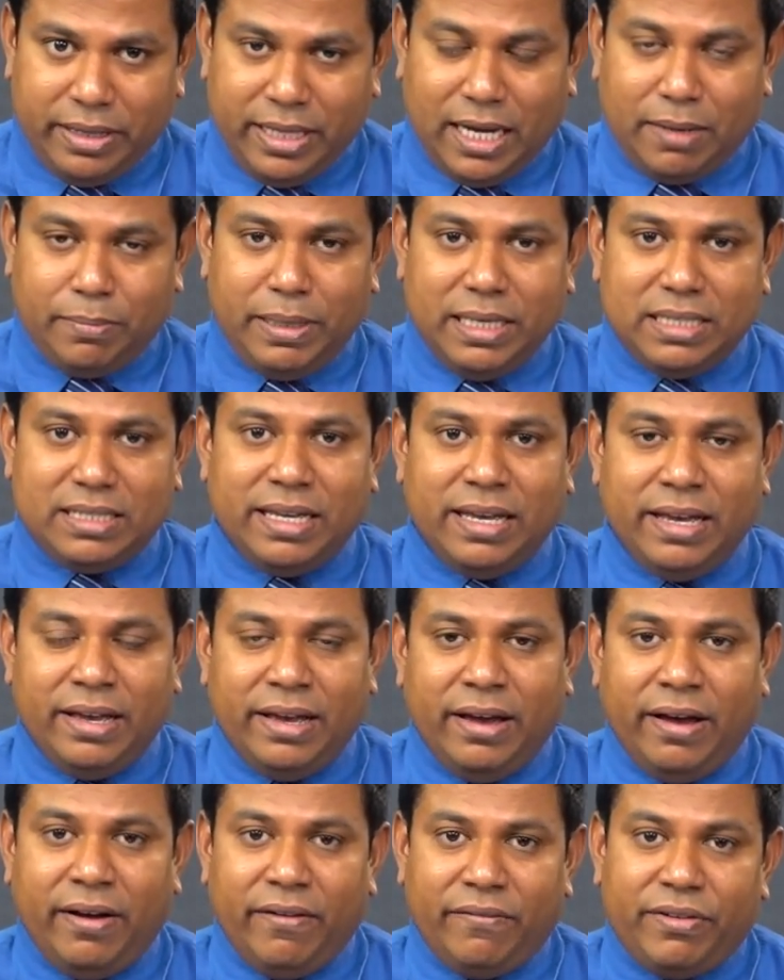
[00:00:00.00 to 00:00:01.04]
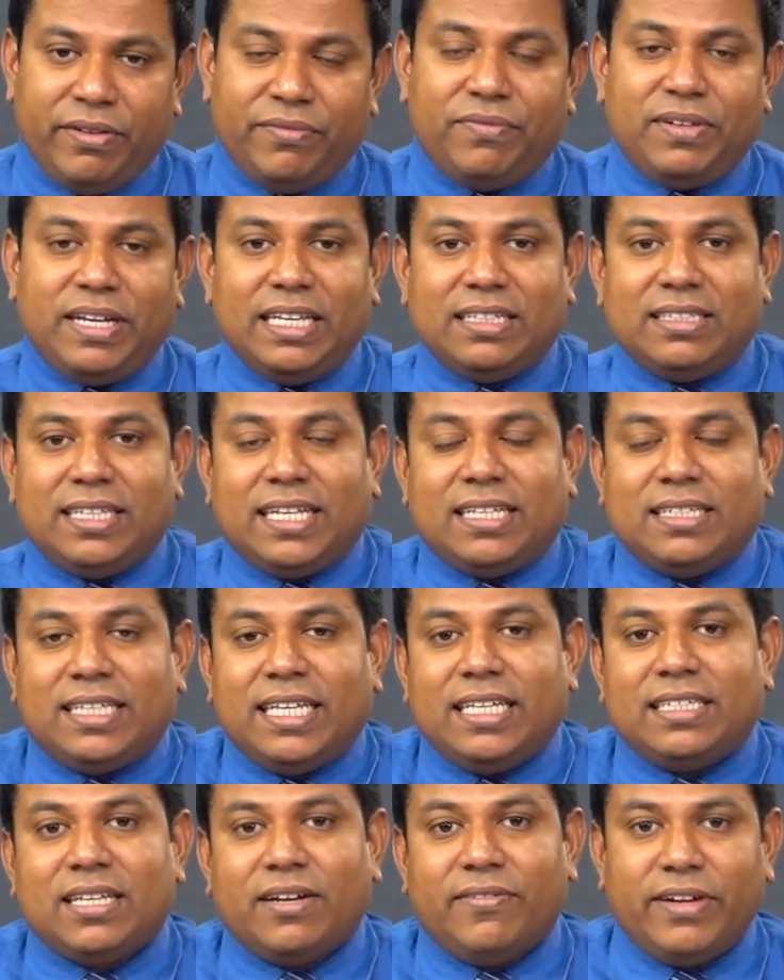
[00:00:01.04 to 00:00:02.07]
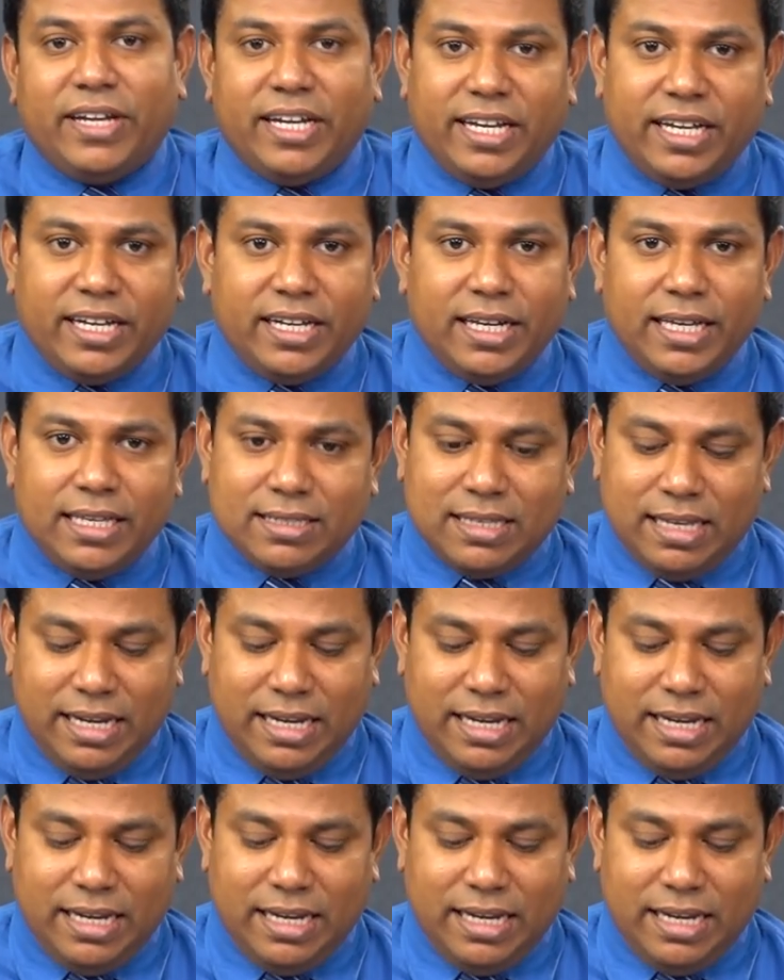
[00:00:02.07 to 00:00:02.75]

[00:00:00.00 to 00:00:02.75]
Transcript: That means 50, 60, 70 degrees,